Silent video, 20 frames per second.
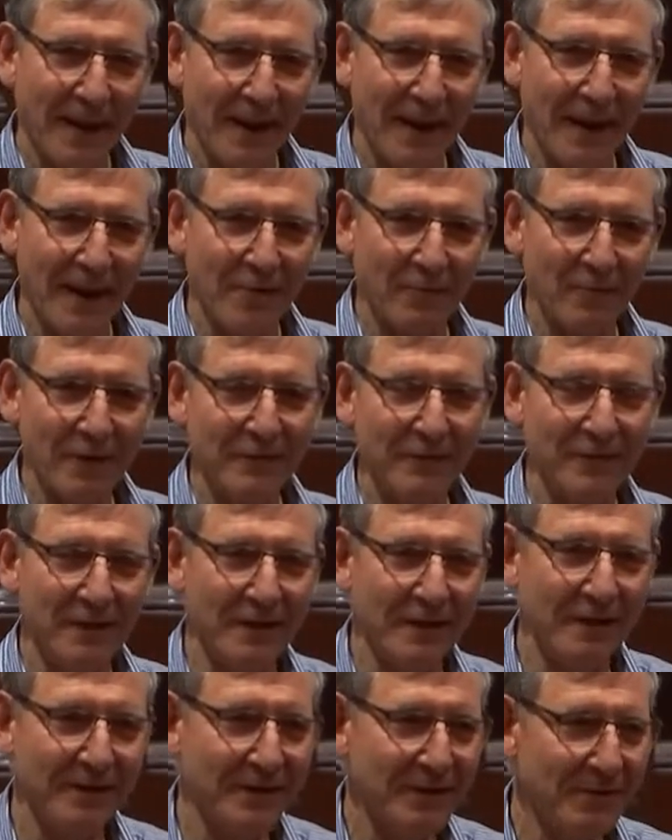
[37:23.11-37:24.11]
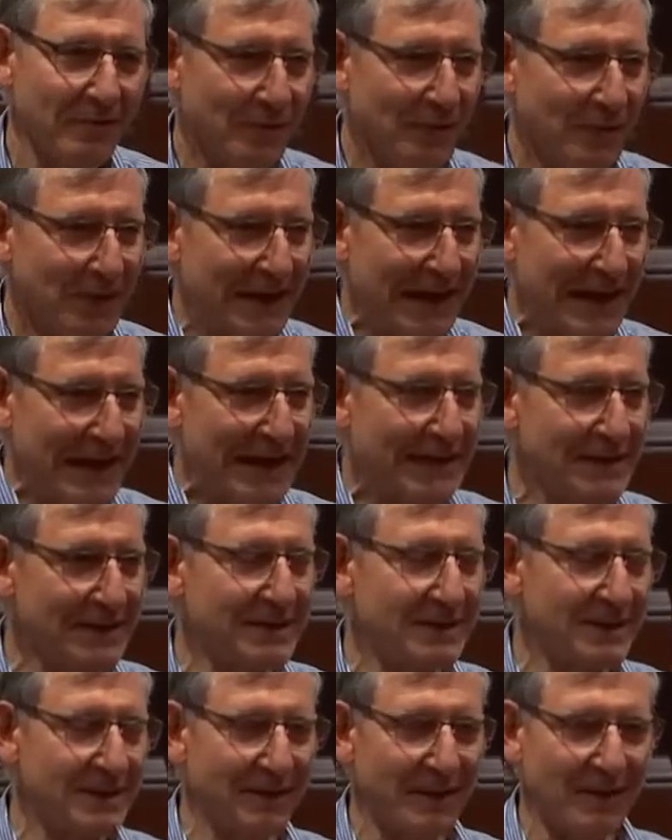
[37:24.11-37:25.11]
However, there were
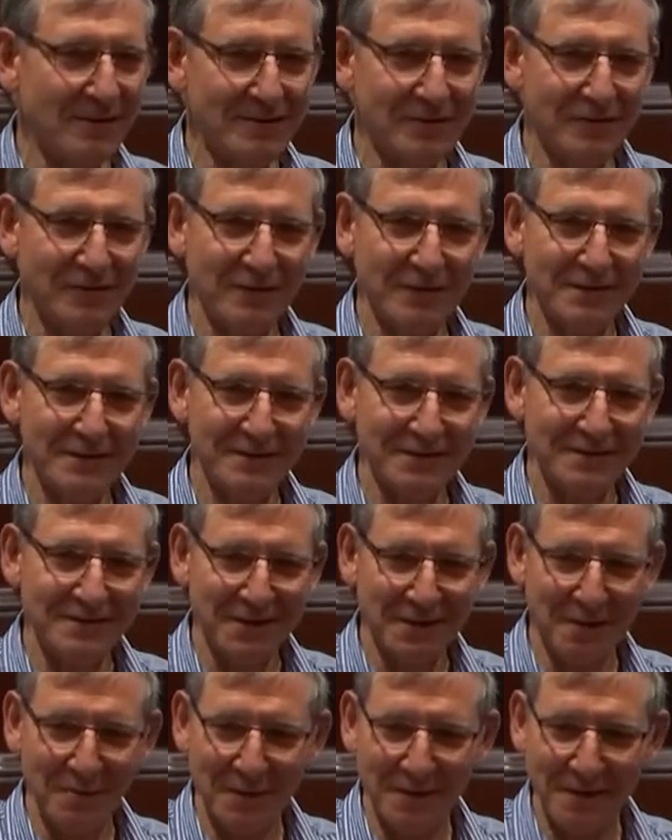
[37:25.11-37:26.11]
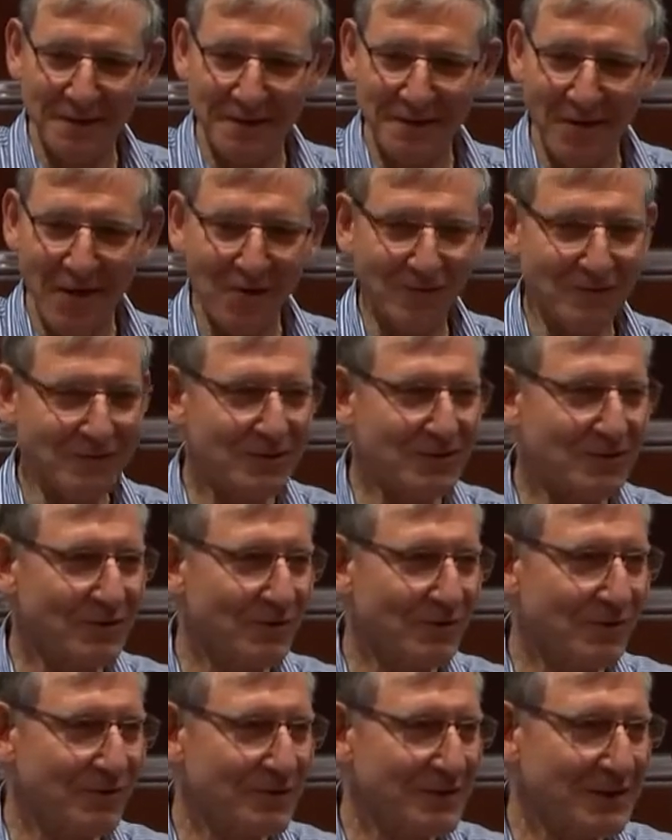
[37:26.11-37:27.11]
needs in those villages. There were old
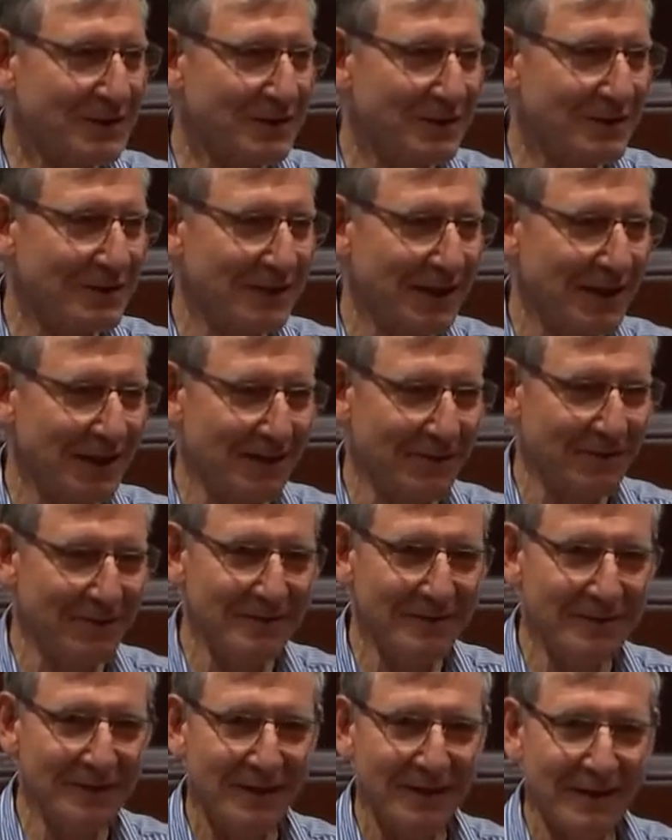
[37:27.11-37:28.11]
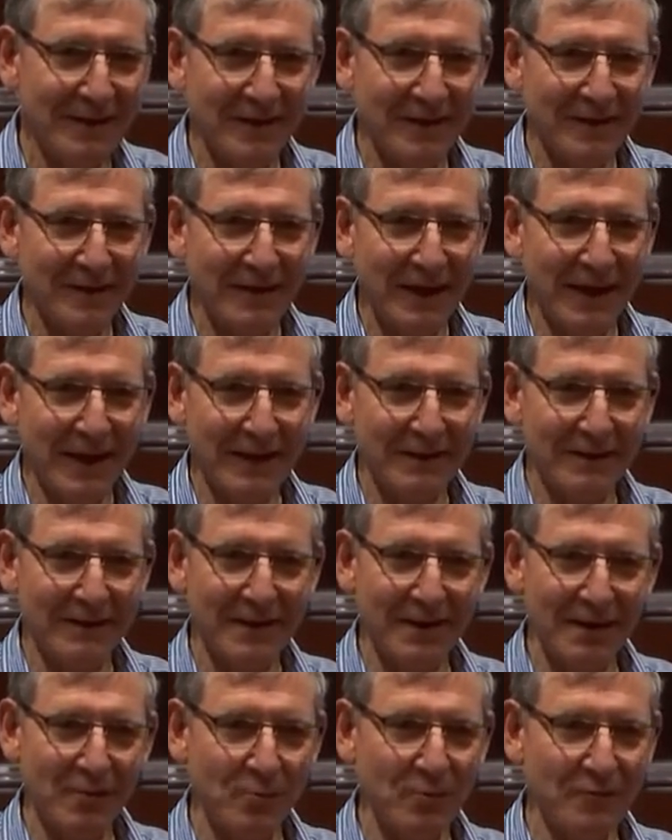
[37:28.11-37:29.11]
scores to settle, and
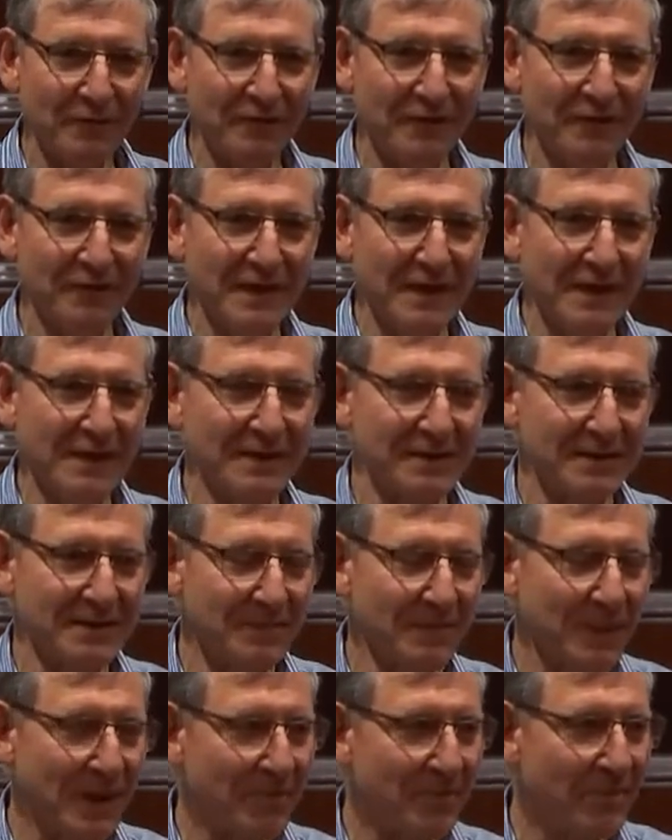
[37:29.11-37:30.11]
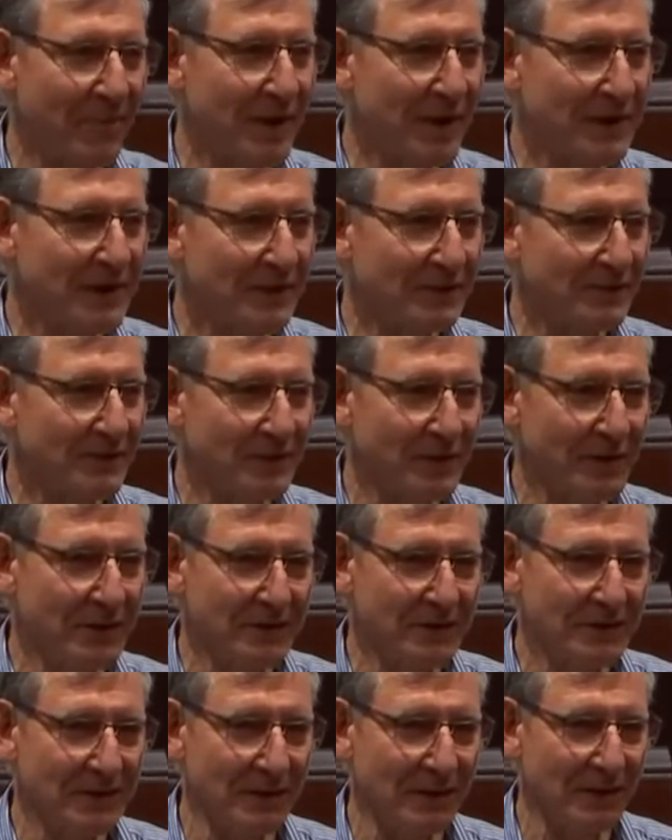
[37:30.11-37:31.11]
there were fears about breaking
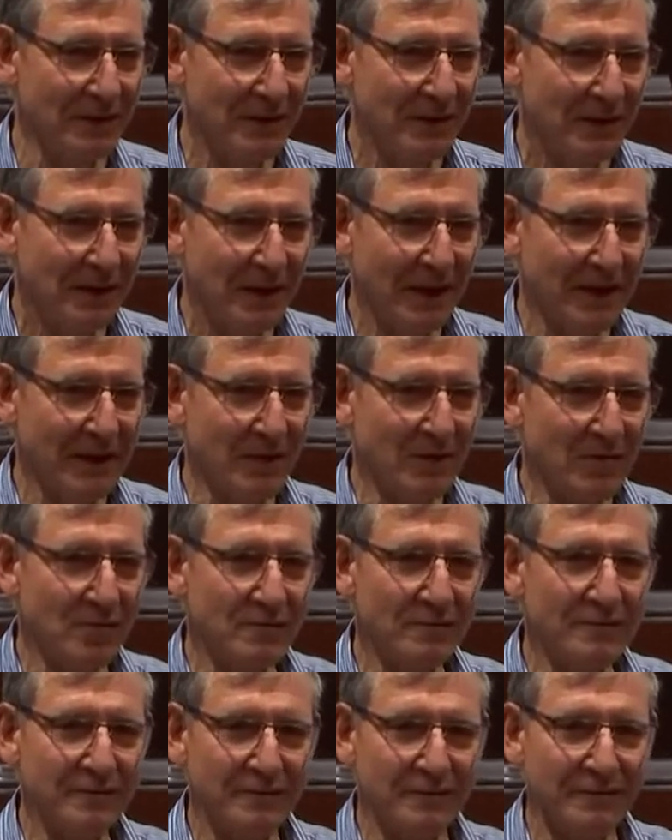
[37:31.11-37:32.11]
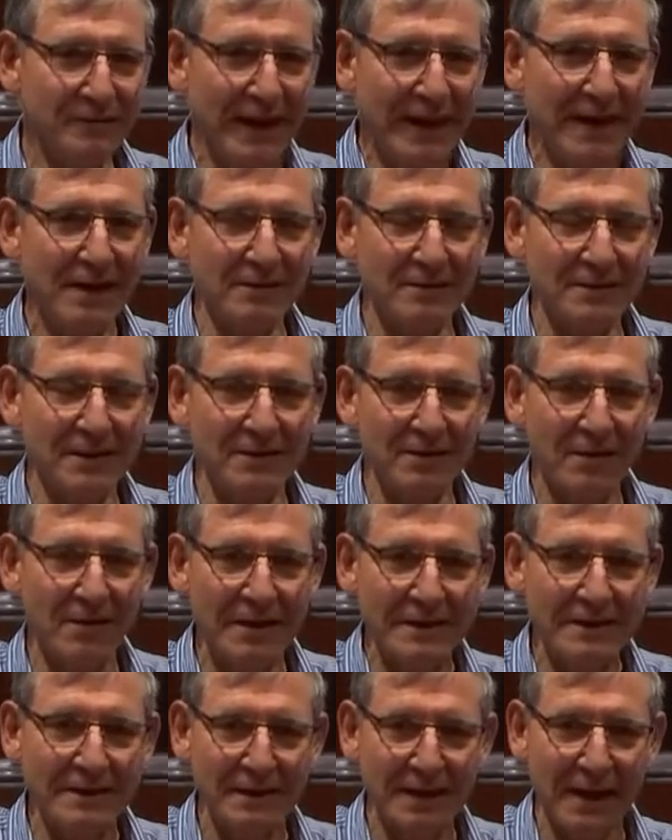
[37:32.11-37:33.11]
tradition. And it could have failed in
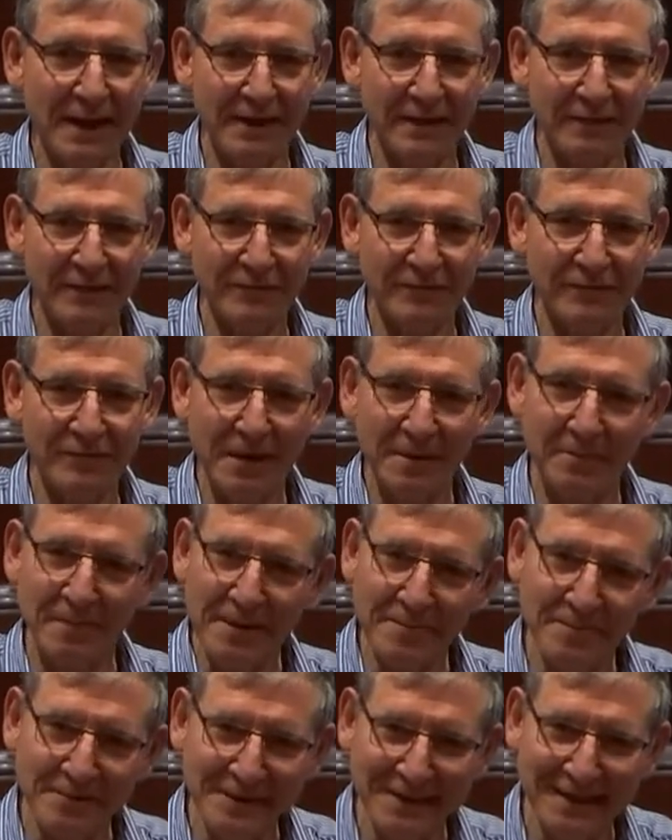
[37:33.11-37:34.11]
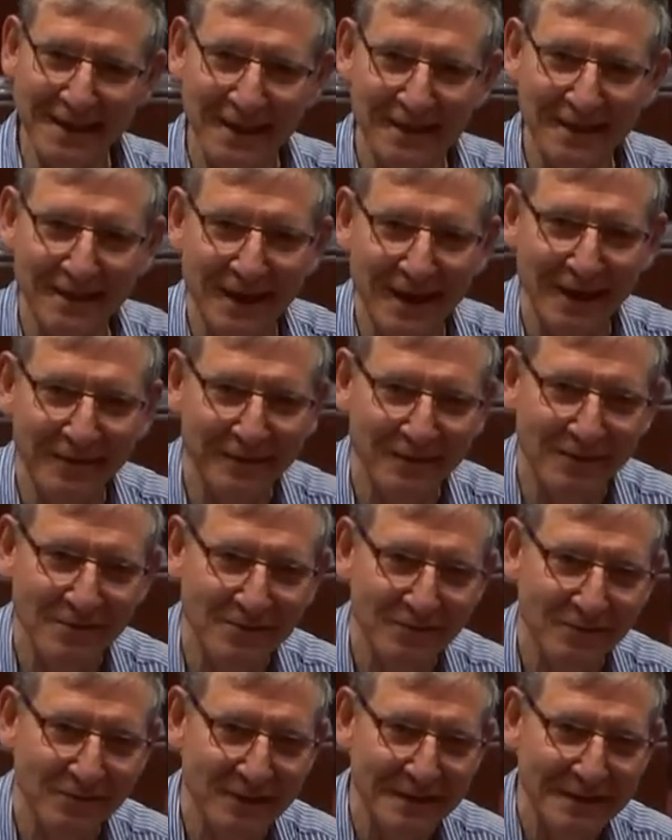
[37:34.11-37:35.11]
1983. People started to cut
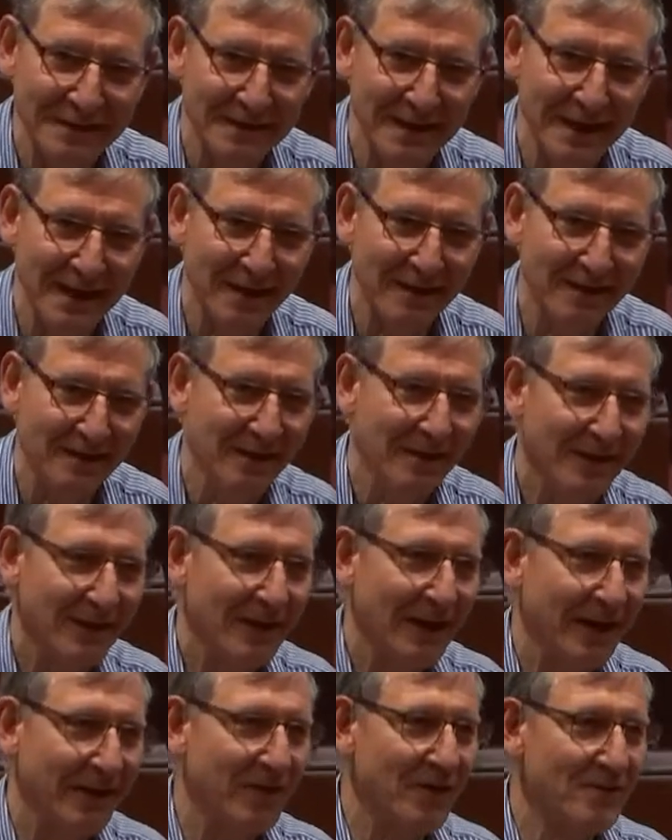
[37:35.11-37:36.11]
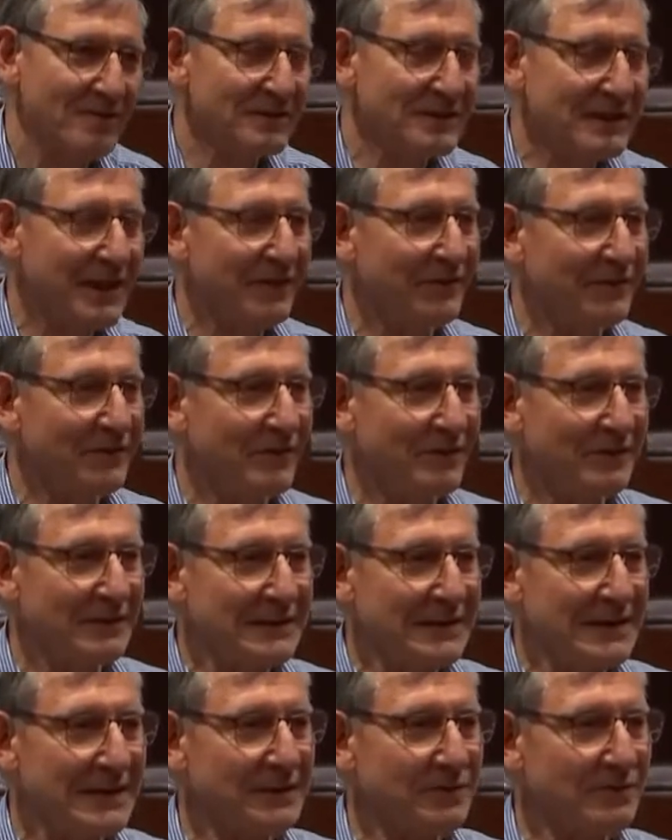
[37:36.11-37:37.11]
those trees down, and those 10
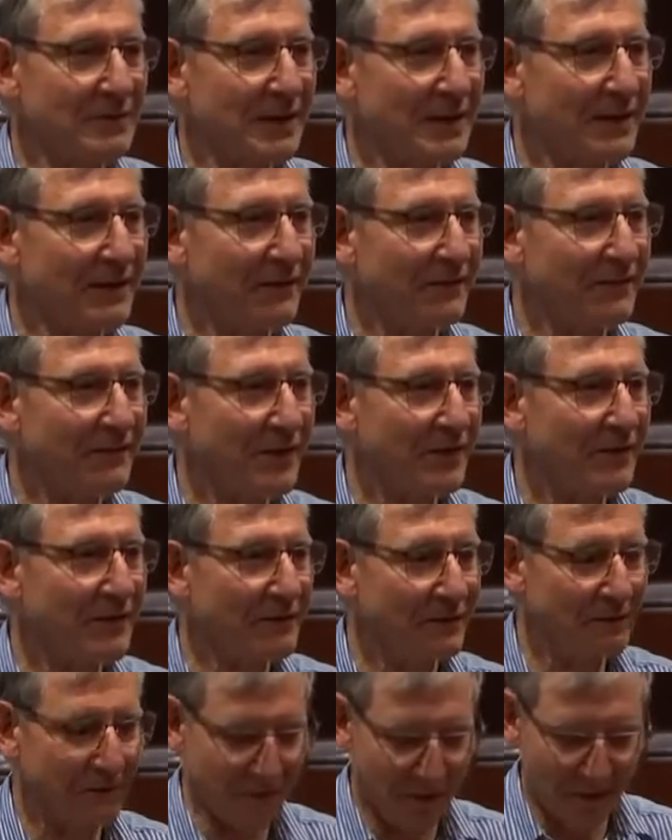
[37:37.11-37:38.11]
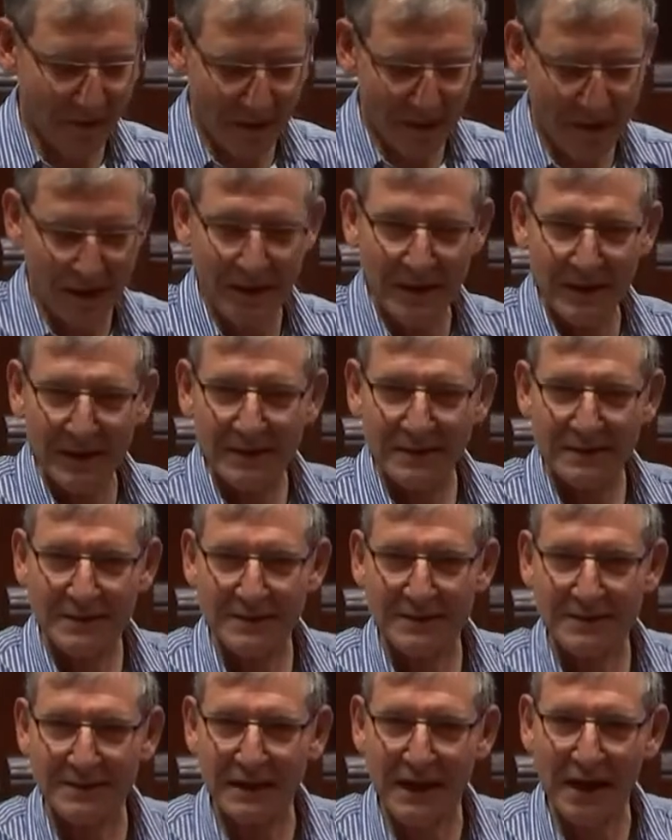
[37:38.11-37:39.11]
volunteers were getting very, very
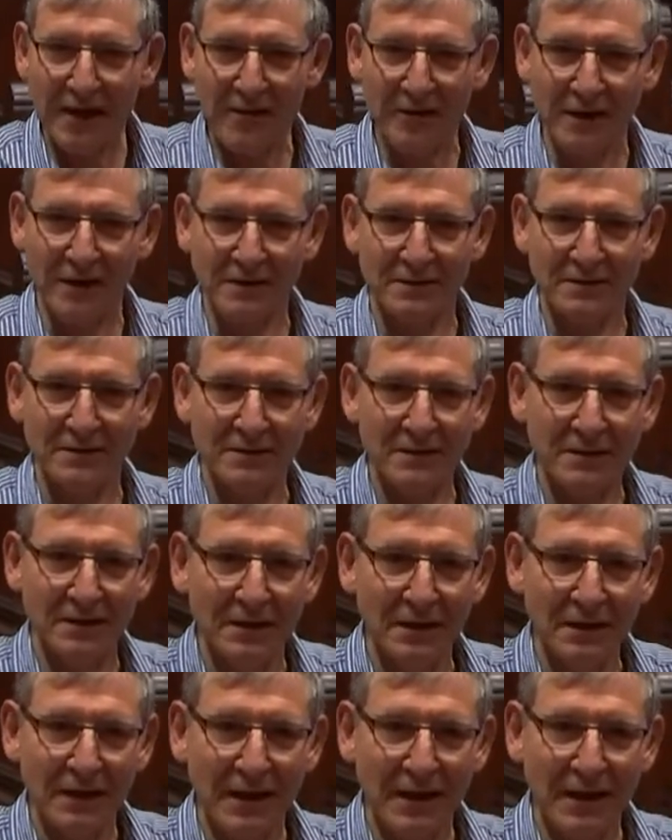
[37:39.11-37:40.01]
discouraged.